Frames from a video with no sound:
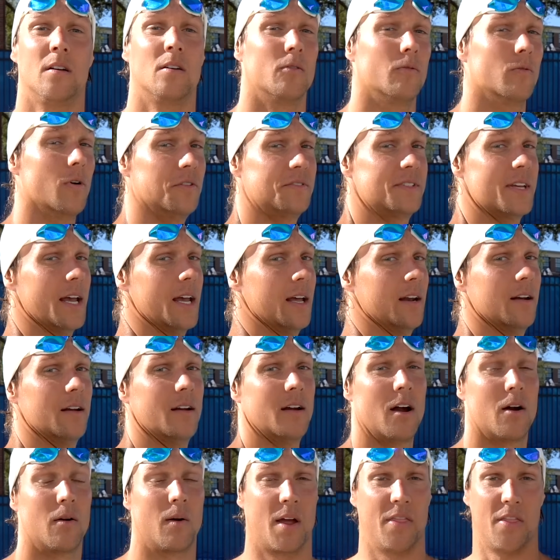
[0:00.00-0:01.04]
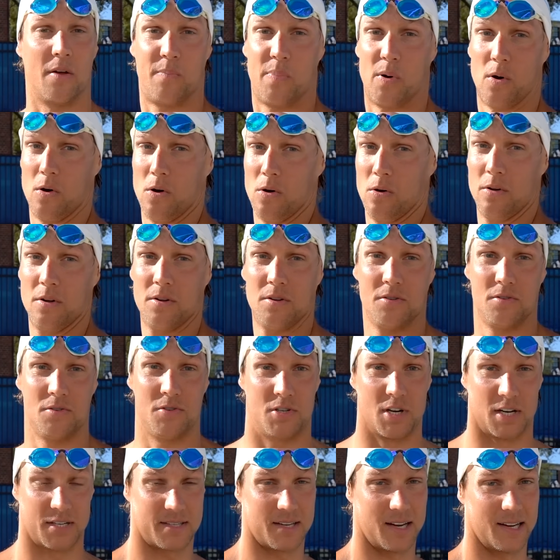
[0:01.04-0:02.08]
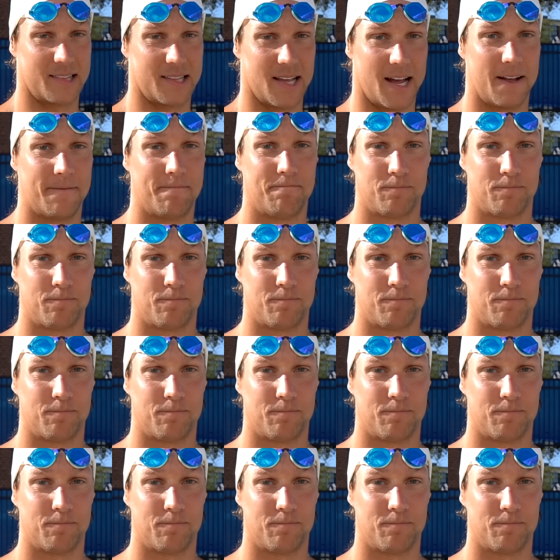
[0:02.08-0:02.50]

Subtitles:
Rotate around the pole just like that.